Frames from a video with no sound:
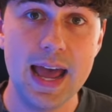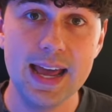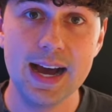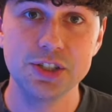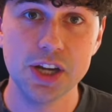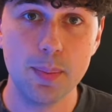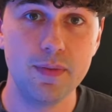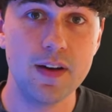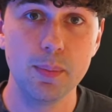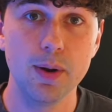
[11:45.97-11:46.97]
AI
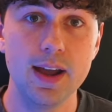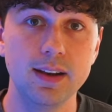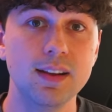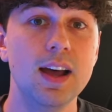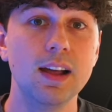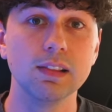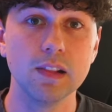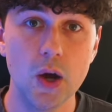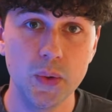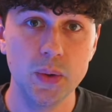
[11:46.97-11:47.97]
Shopify brand
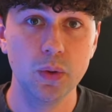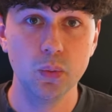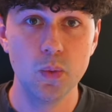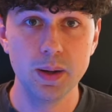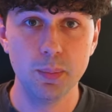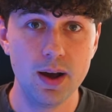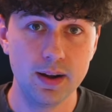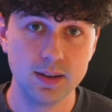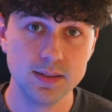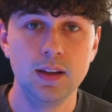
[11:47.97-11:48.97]
loaded with winning
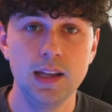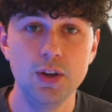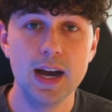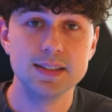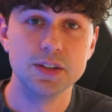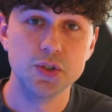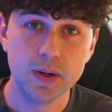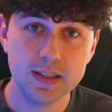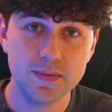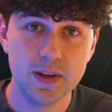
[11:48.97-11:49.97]
products. If you guys
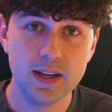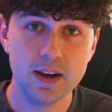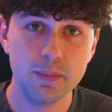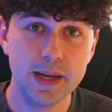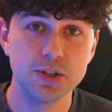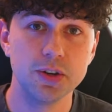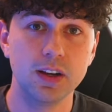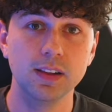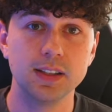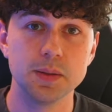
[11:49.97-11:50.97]
enjoyed this video, make sure
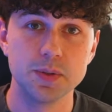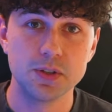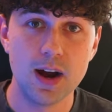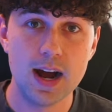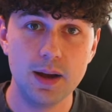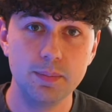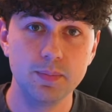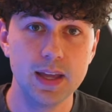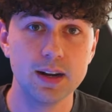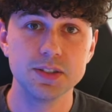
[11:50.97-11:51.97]
to click
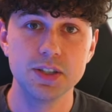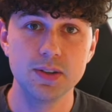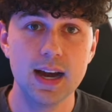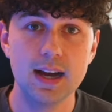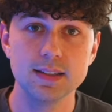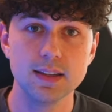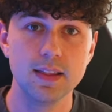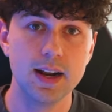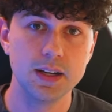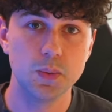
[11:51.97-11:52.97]
subscribe, and I'll see you guys
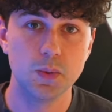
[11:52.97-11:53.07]
in the next one.